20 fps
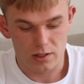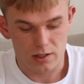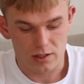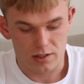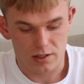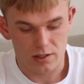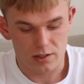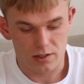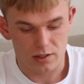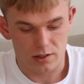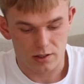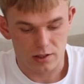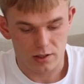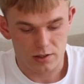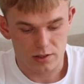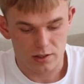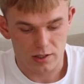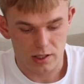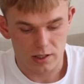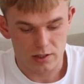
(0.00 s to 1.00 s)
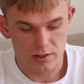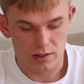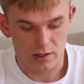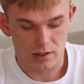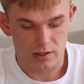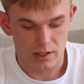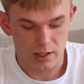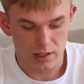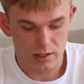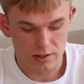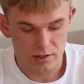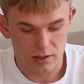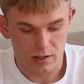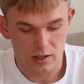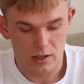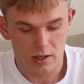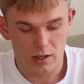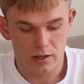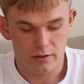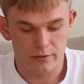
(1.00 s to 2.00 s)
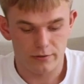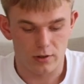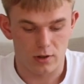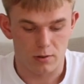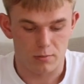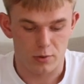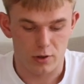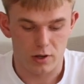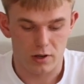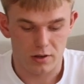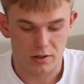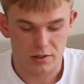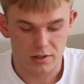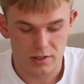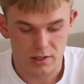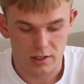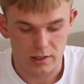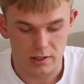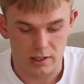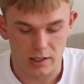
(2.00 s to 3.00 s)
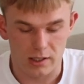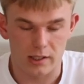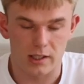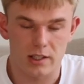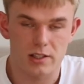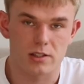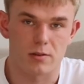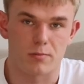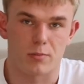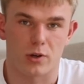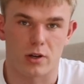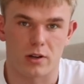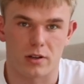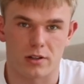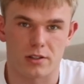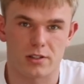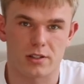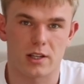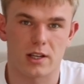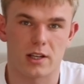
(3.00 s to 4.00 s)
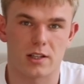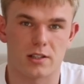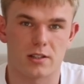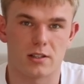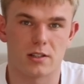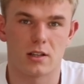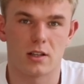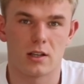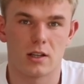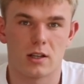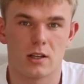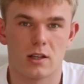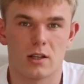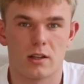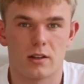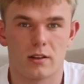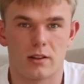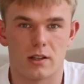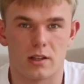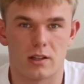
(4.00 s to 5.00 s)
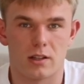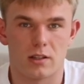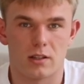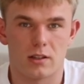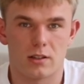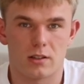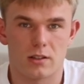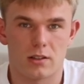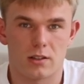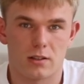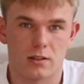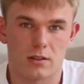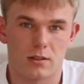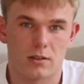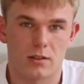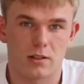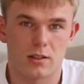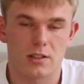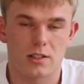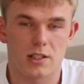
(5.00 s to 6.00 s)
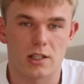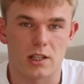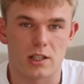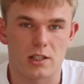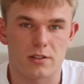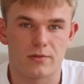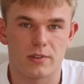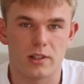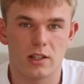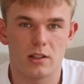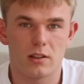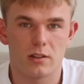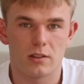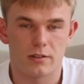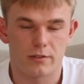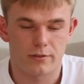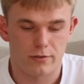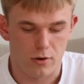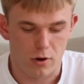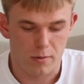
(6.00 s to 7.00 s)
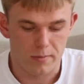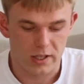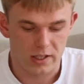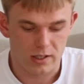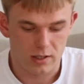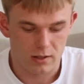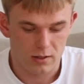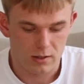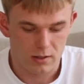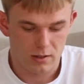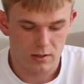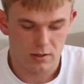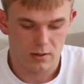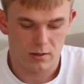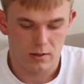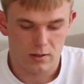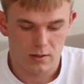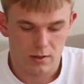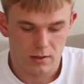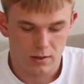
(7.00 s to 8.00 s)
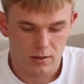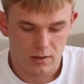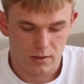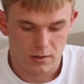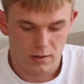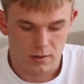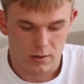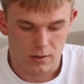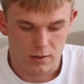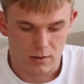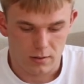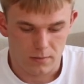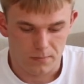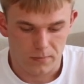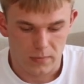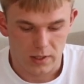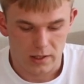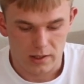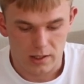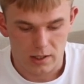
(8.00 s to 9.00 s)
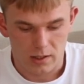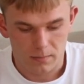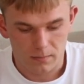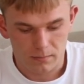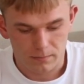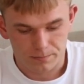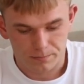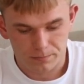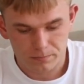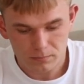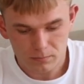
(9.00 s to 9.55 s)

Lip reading: assistant just checks the text for products and then lists the products as the CSV format. And then